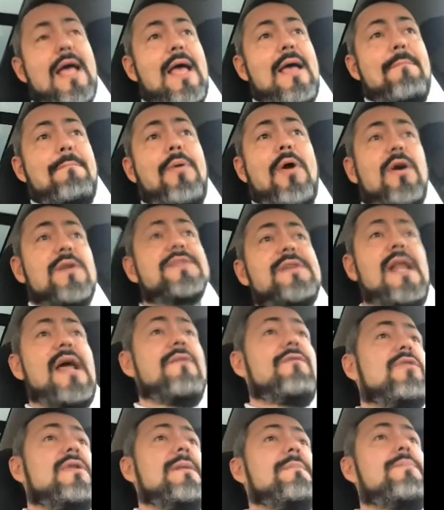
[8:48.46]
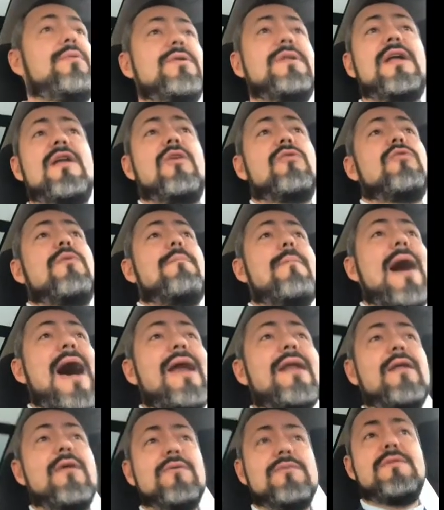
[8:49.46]
Personally, I wouldn't put a lot of
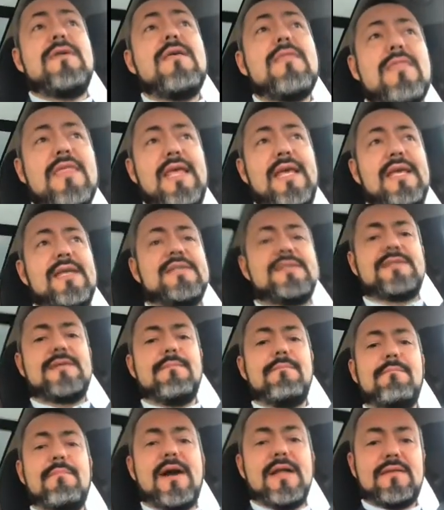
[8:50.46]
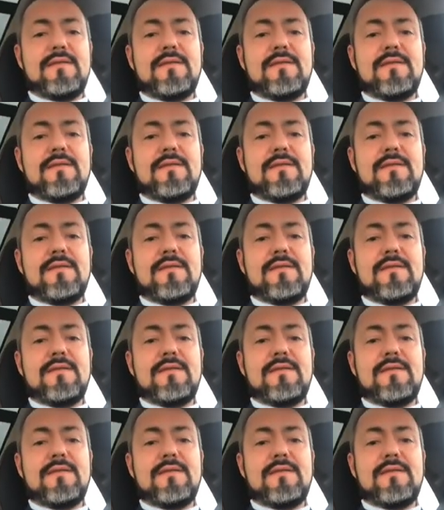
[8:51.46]
money on these things, but